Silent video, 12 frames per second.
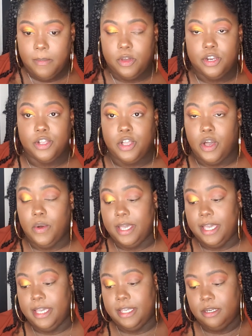gonna go
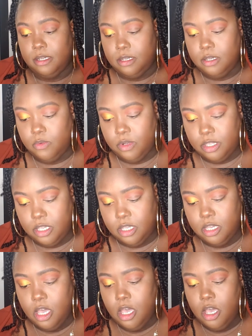in with this.
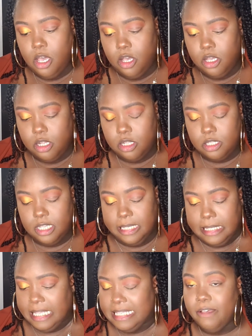
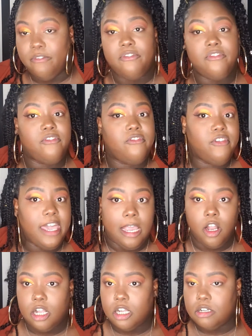It's a
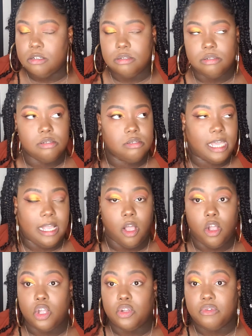fair, like a
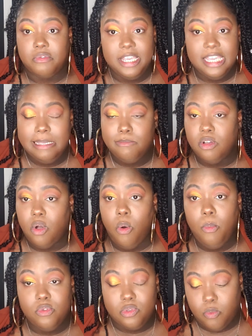cream,
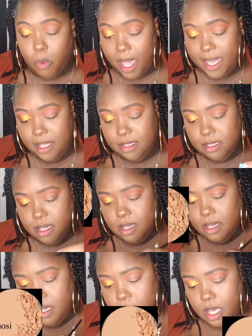almost white,
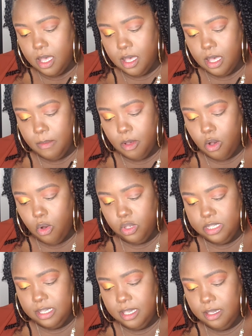a
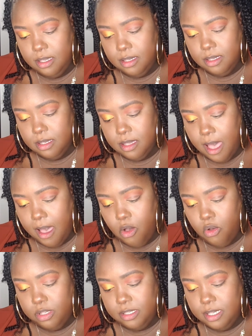horsey
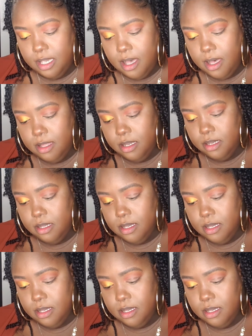color.